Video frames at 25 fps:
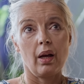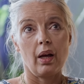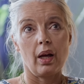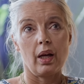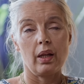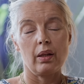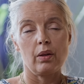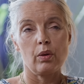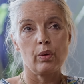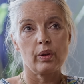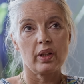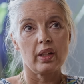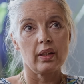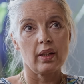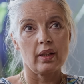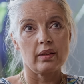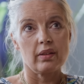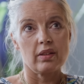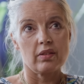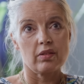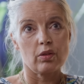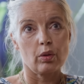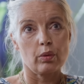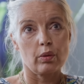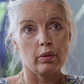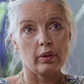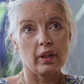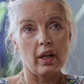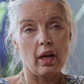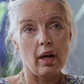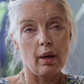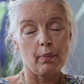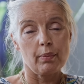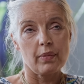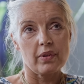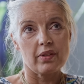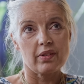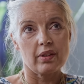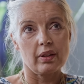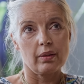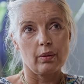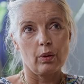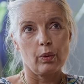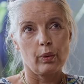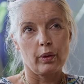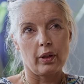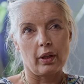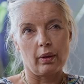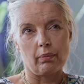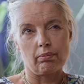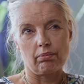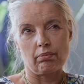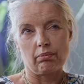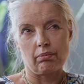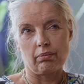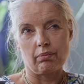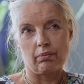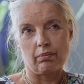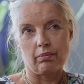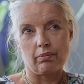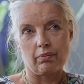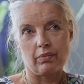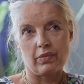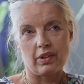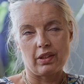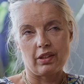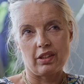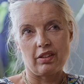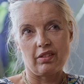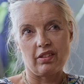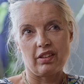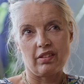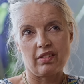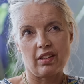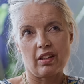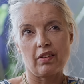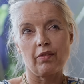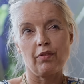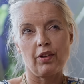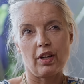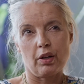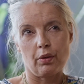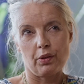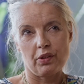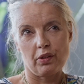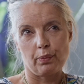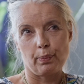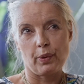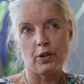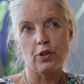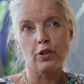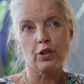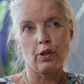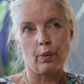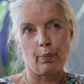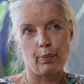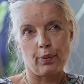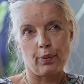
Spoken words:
And looking at this hologram, I said, okay, this is a very special